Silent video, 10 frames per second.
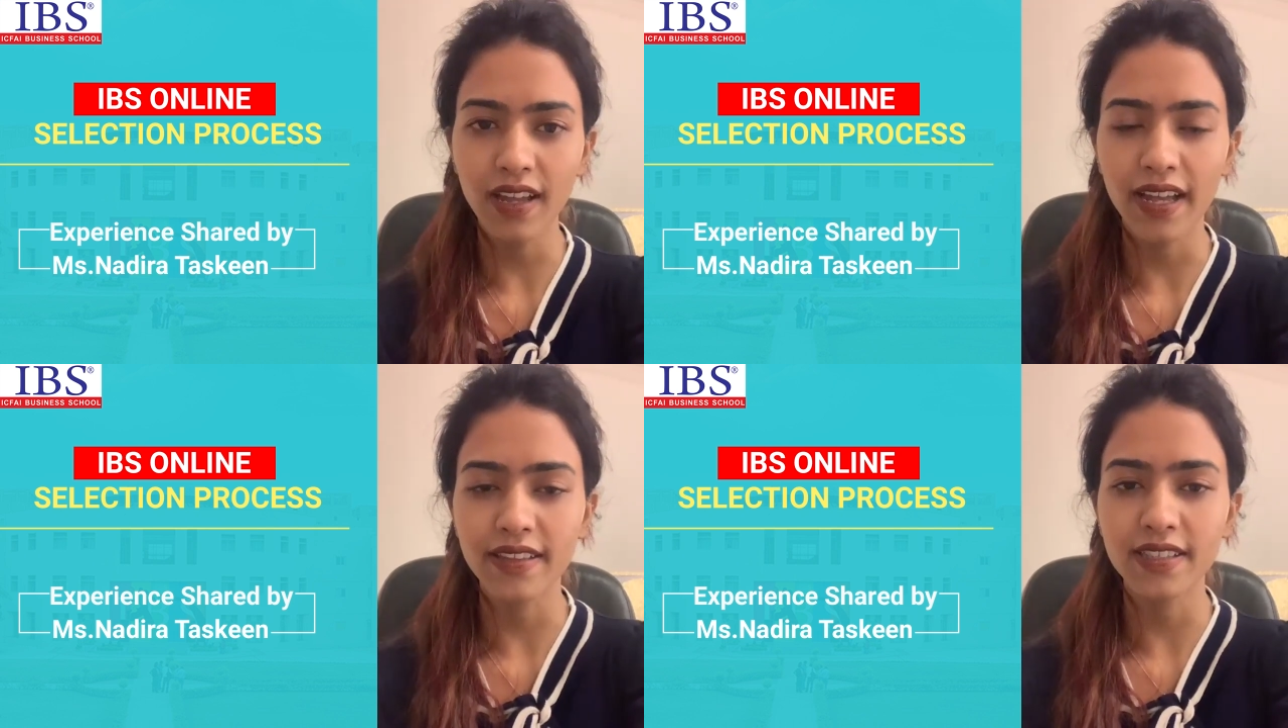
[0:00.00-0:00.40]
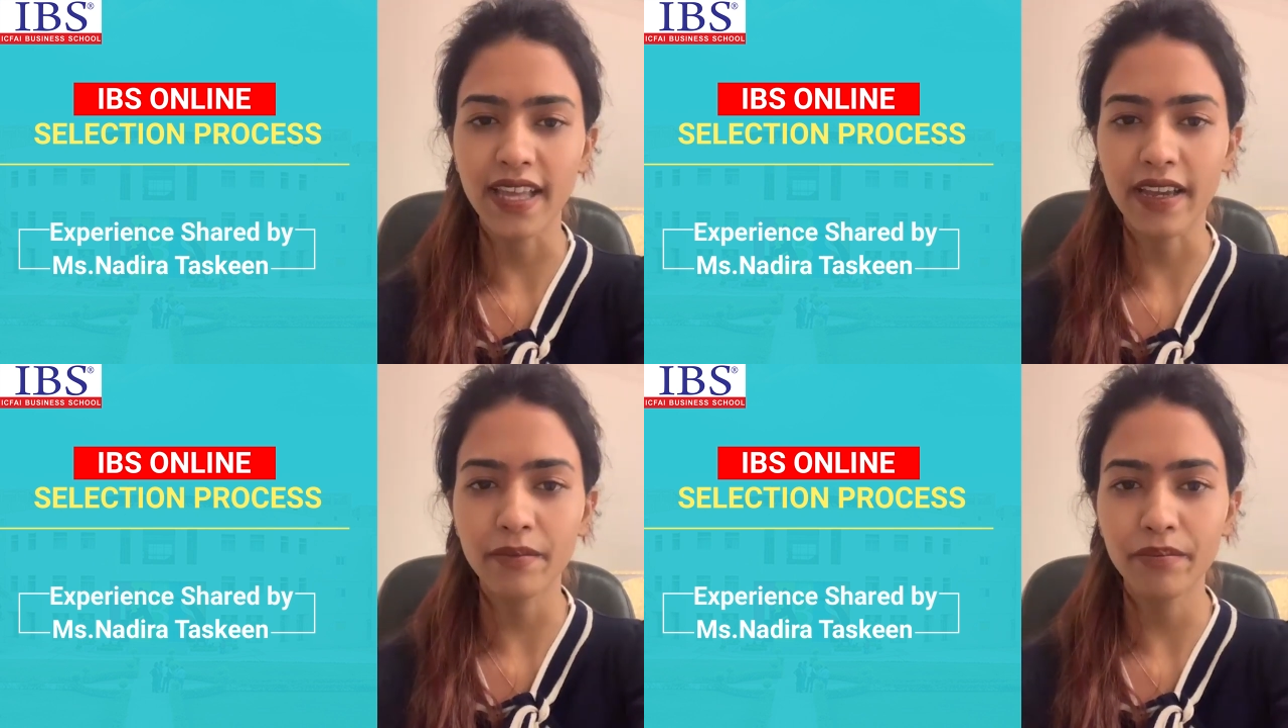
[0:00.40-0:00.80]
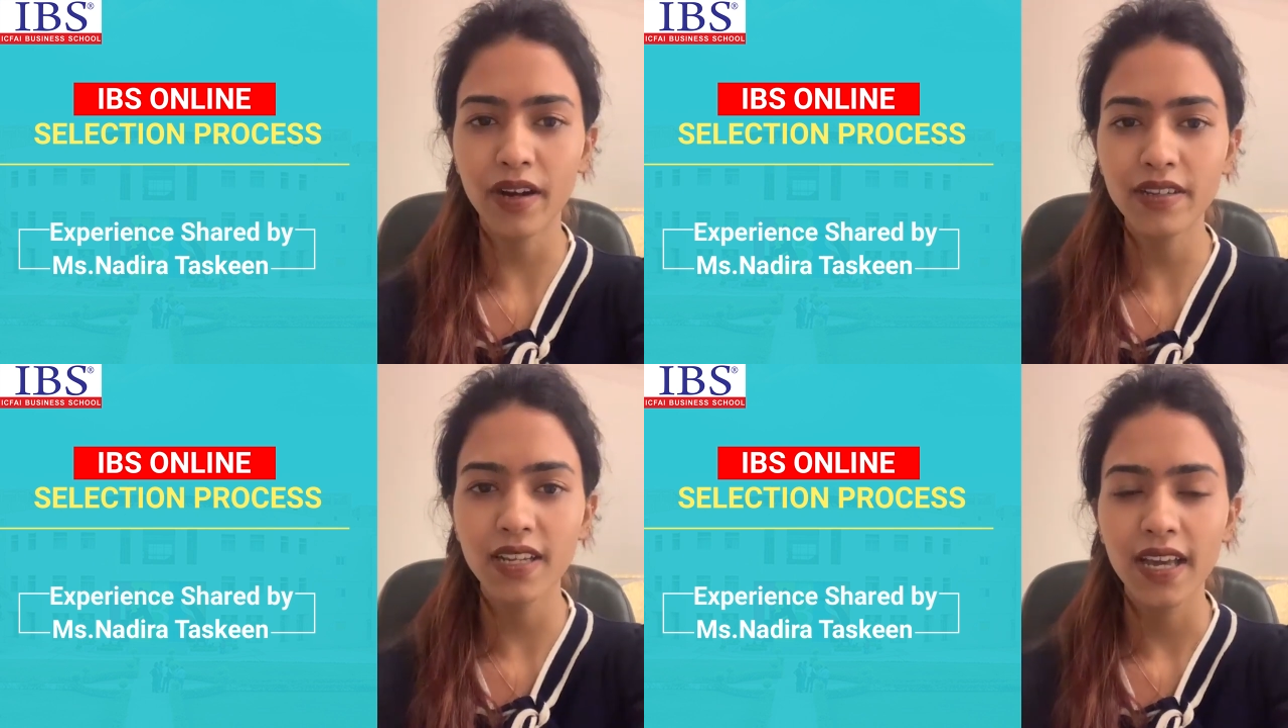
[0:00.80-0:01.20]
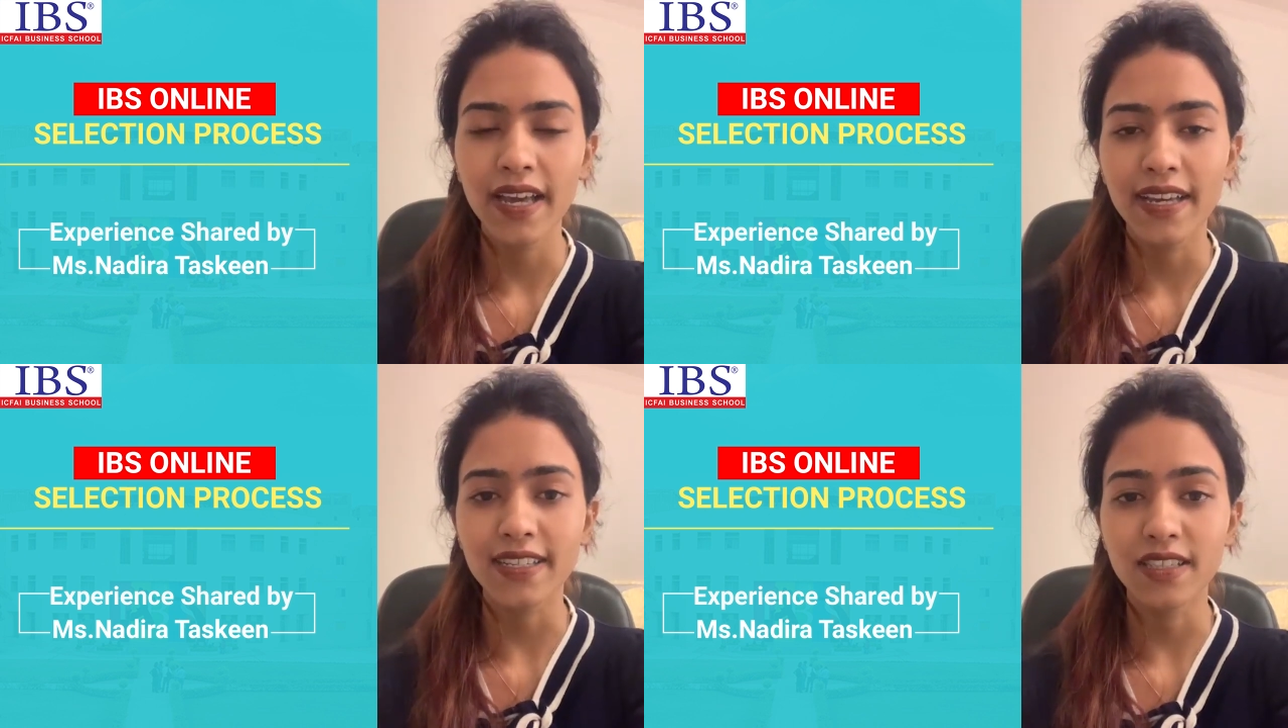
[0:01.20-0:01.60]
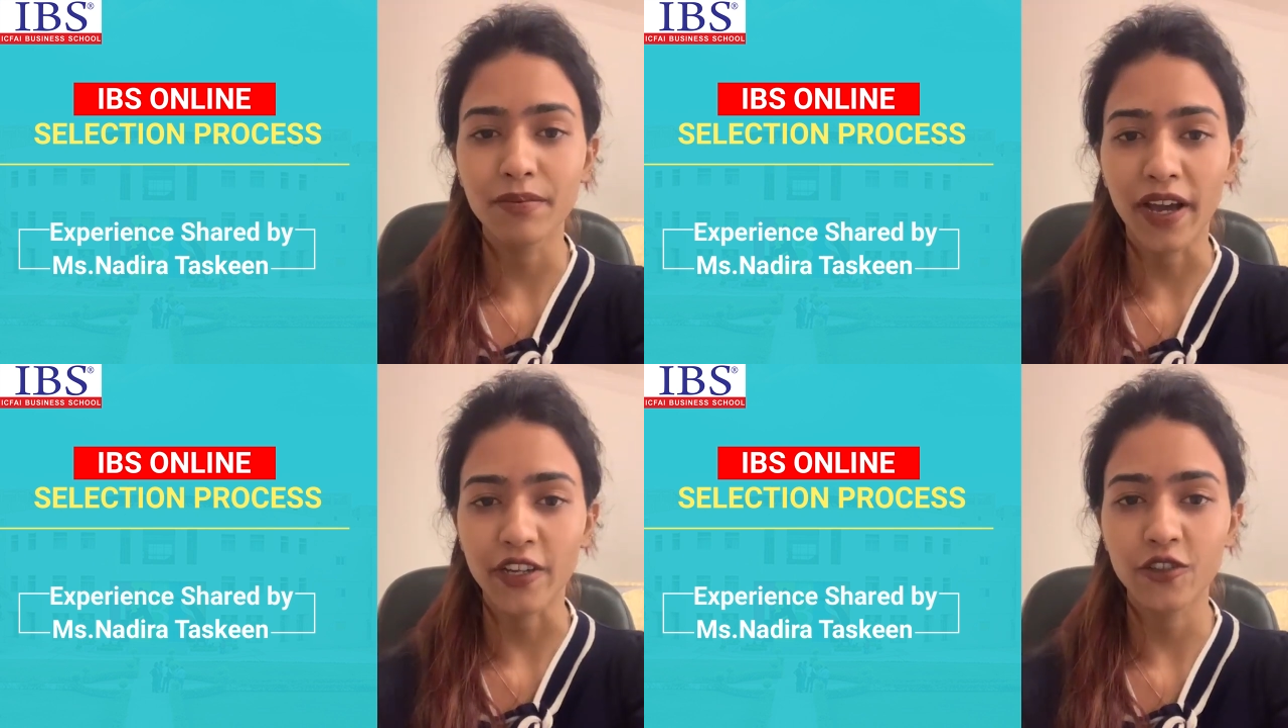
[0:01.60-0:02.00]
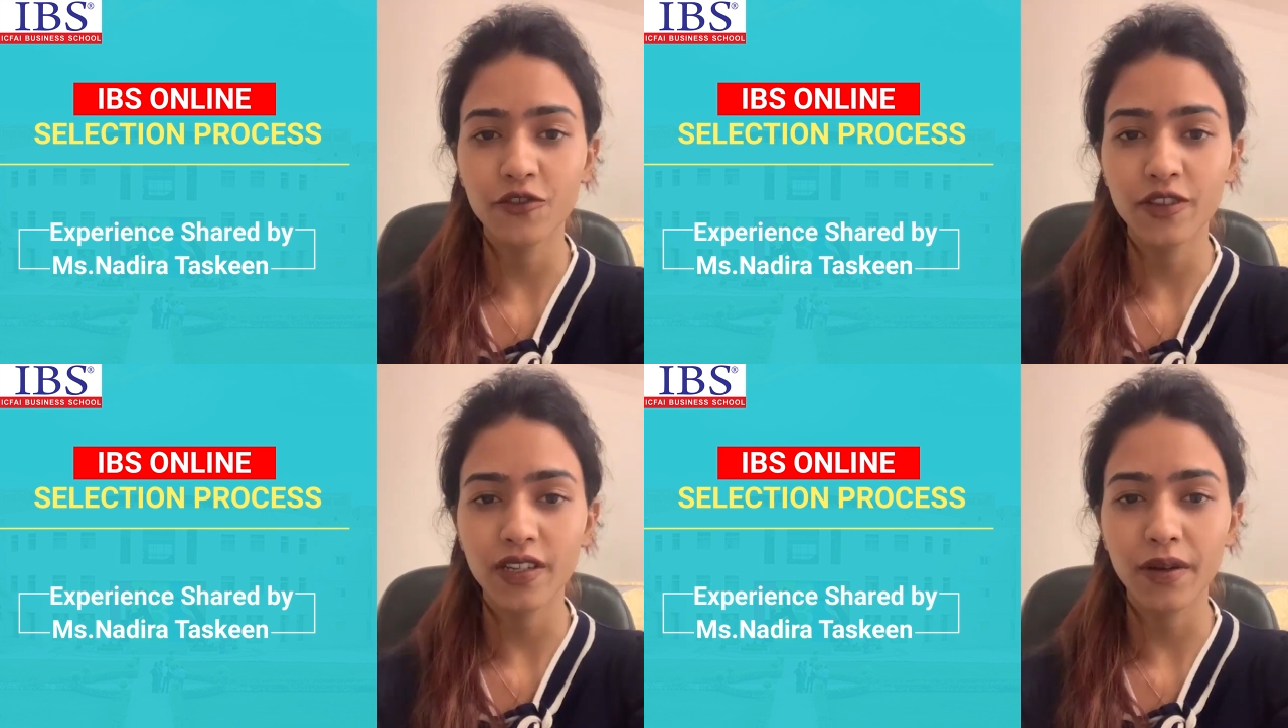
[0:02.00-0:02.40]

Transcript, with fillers: and the second part is the micro